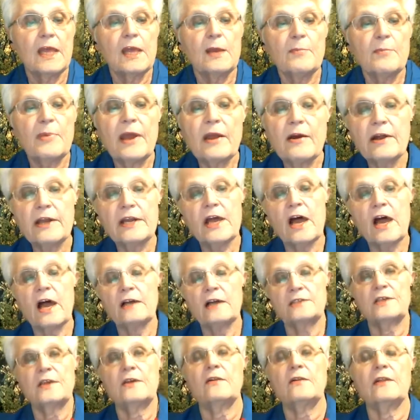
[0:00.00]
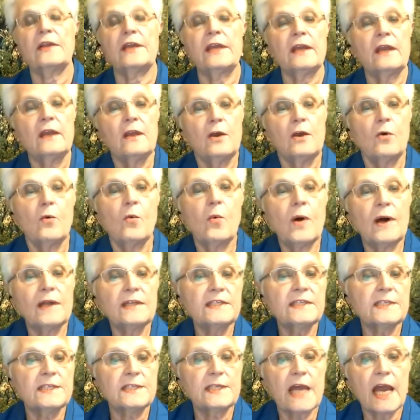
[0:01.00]
Paradoxically,
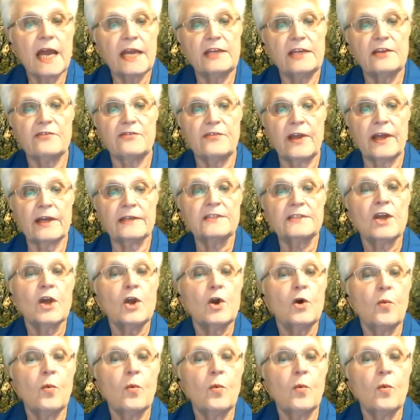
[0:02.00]
one side effect,